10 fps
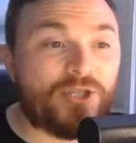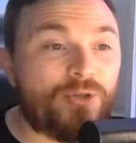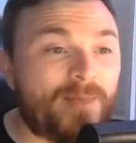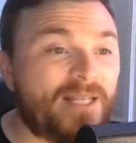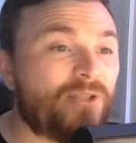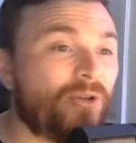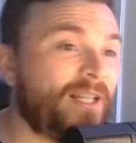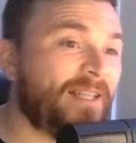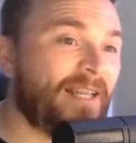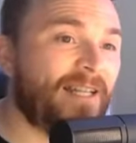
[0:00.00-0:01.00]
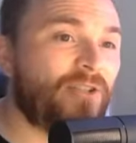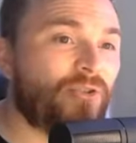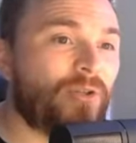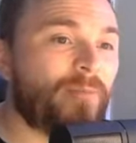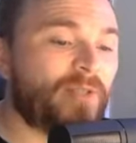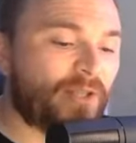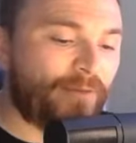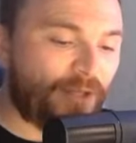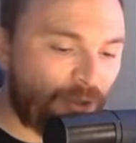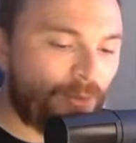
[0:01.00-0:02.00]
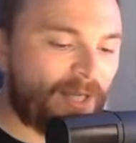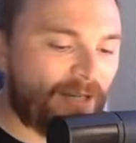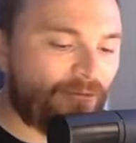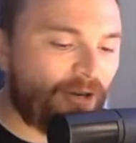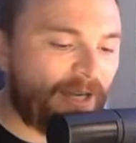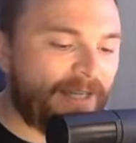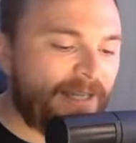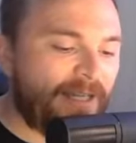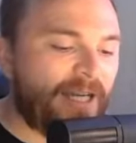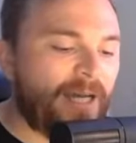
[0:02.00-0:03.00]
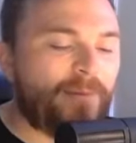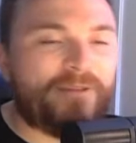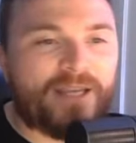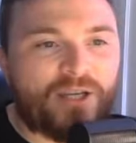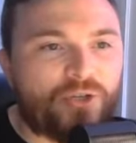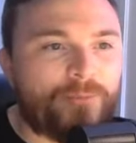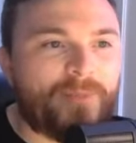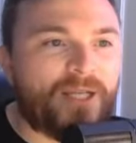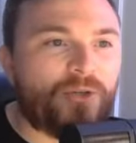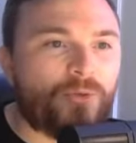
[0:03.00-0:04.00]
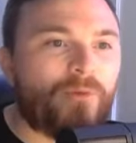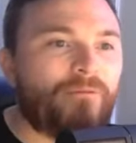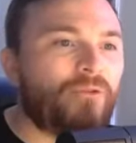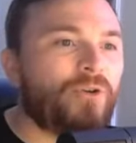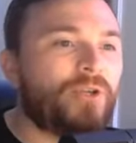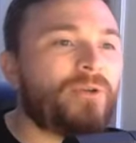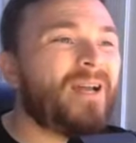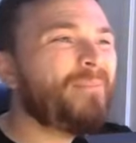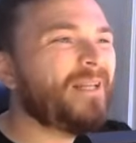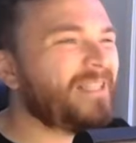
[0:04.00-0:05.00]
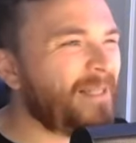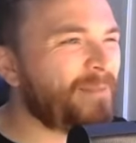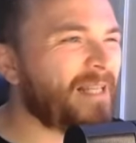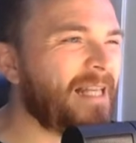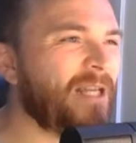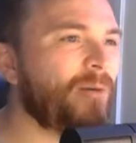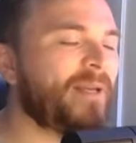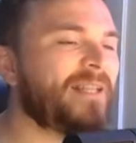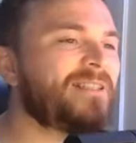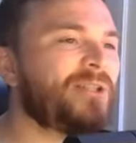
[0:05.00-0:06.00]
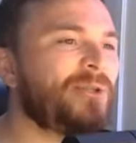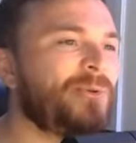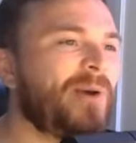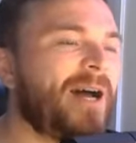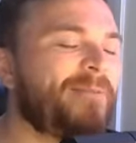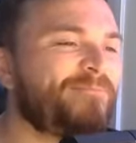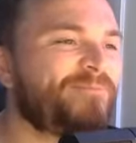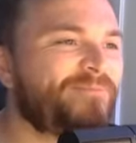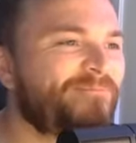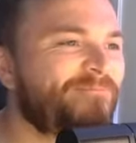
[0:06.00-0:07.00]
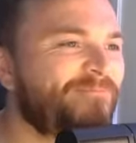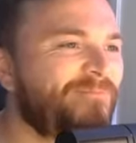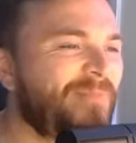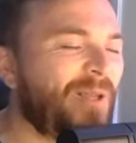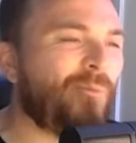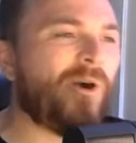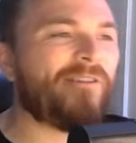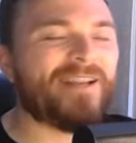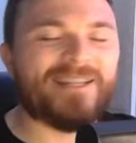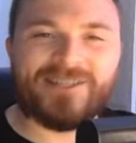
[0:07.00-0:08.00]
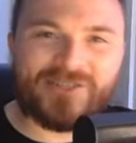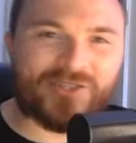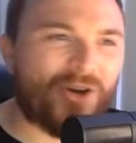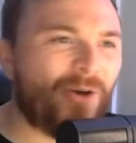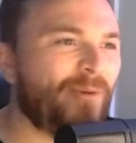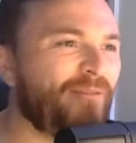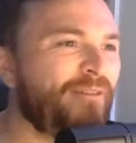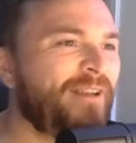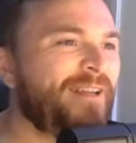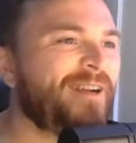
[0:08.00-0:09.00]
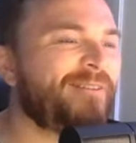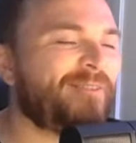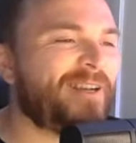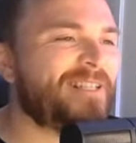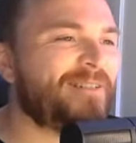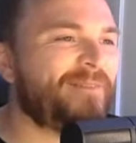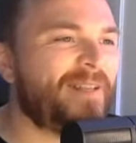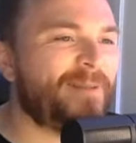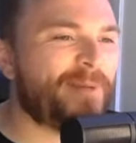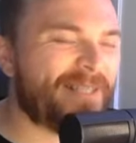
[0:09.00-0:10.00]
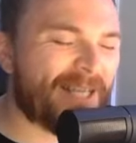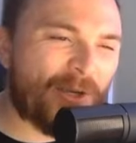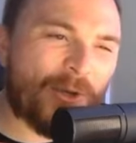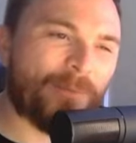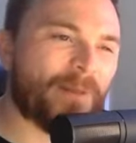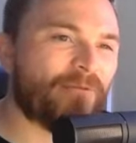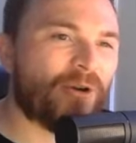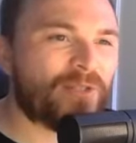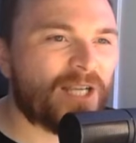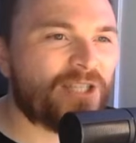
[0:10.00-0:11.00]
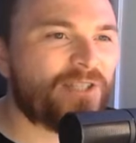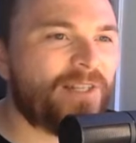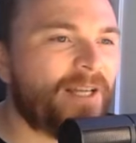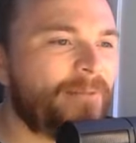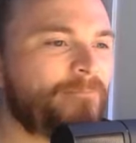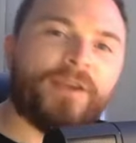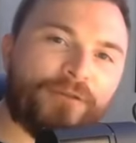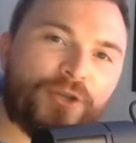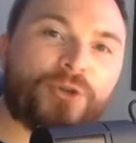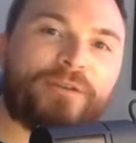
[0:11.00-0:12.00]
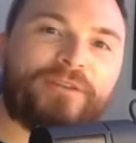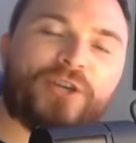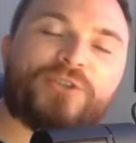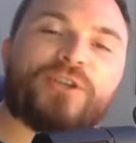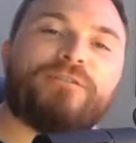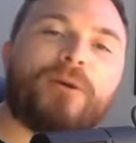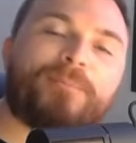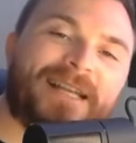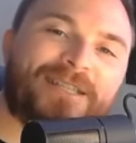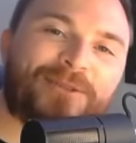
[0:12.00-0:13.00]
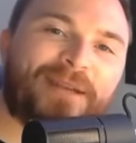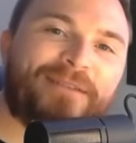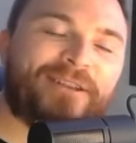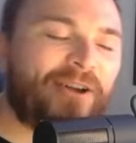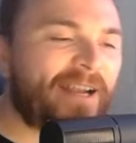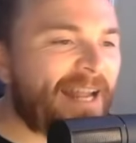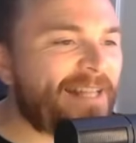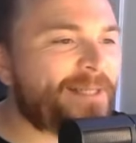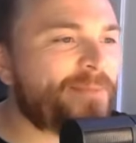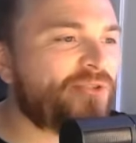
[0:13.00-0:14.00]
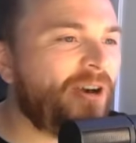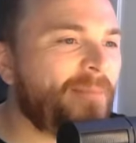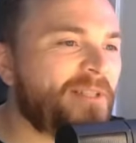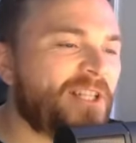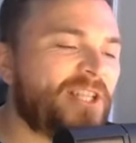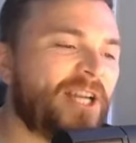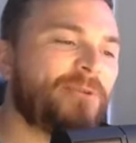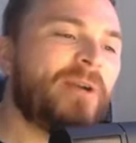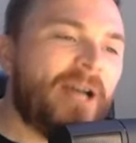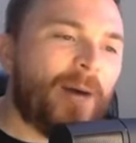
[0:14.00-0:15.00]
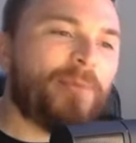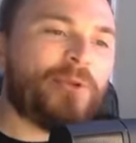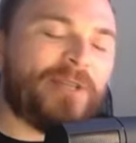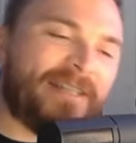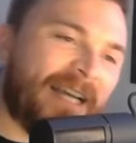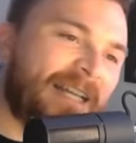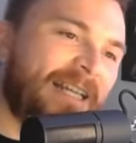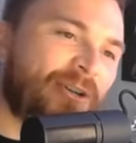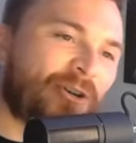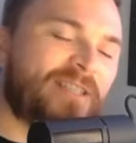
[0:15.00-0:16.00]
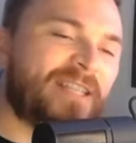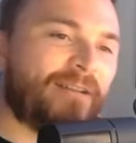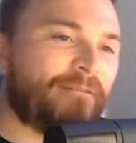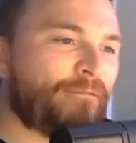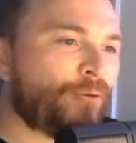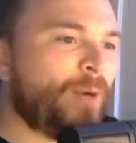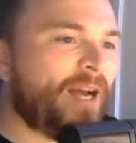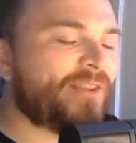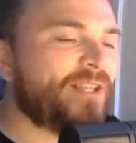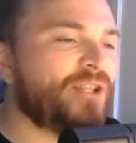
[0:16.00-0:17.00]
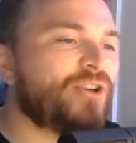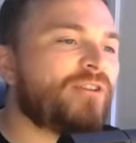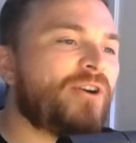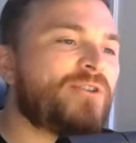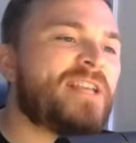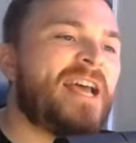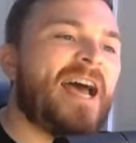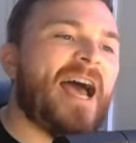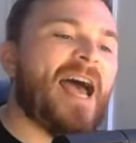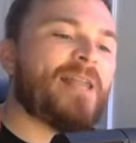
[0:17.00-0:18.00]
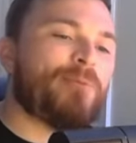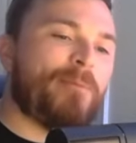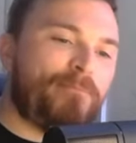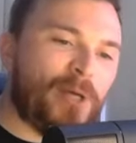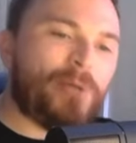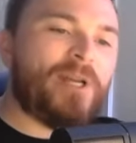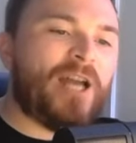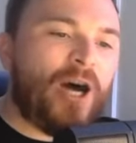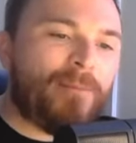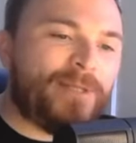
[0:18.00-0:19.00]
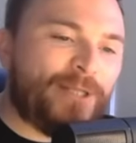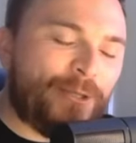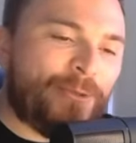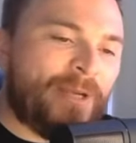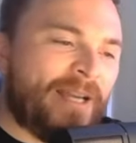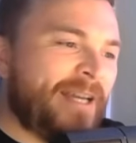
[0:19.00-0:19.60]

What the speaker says: to be solid in the tournament. So if you do get it right, I think it could be a good one for you. But it just seems a little bit too worrying to start with a French defender because there could be rotation there. If you're enjoying the video so far, please do leave a like and subscribe to the channel. I'll be doing daily content throughout the Euros. And we're building up to